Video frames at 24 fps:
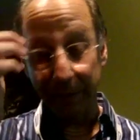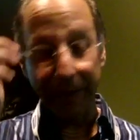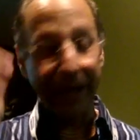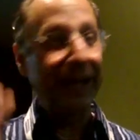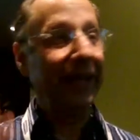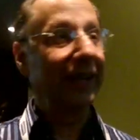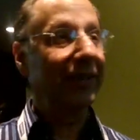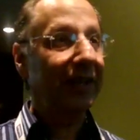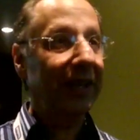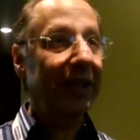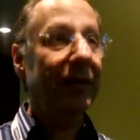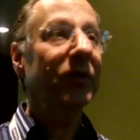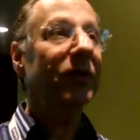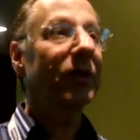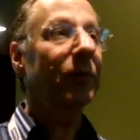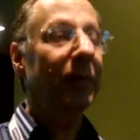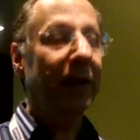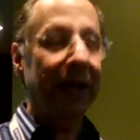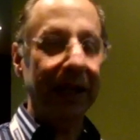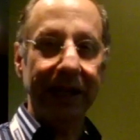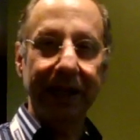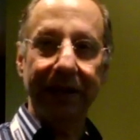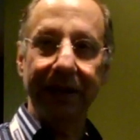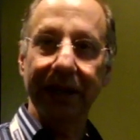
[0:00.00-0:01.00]
And it seems to
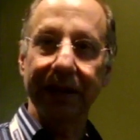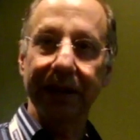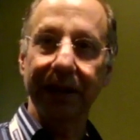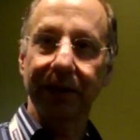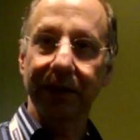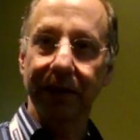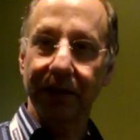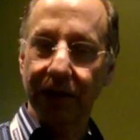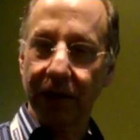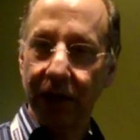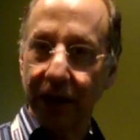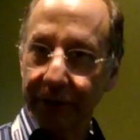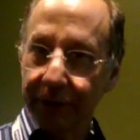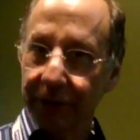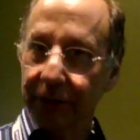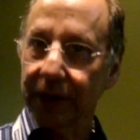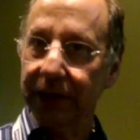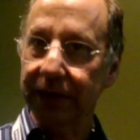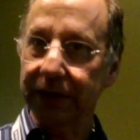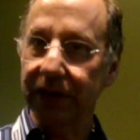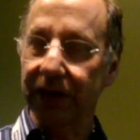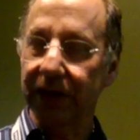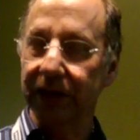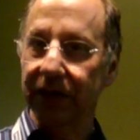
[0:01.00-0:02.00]
me that
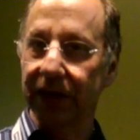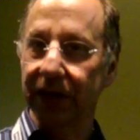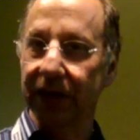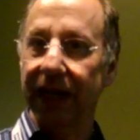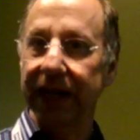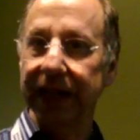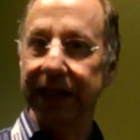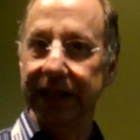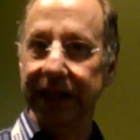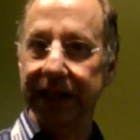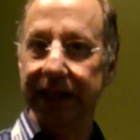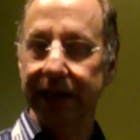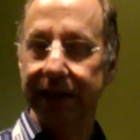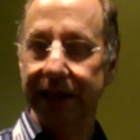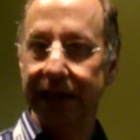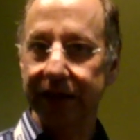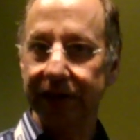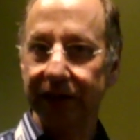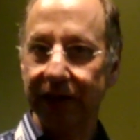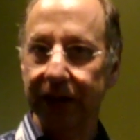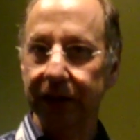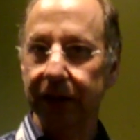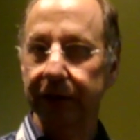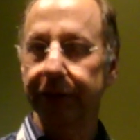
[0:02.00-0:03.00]
coverage is an idea
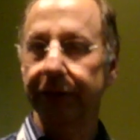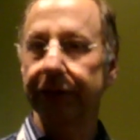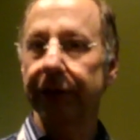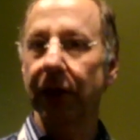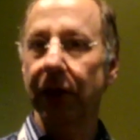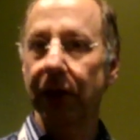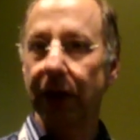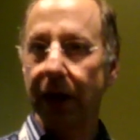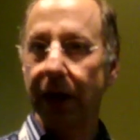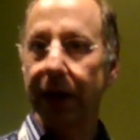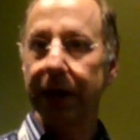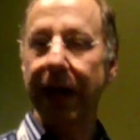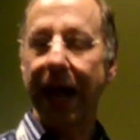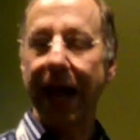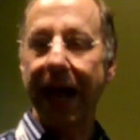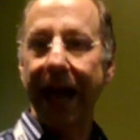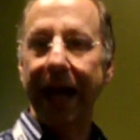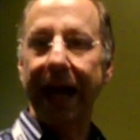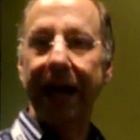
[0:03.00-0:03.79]
that's as flawed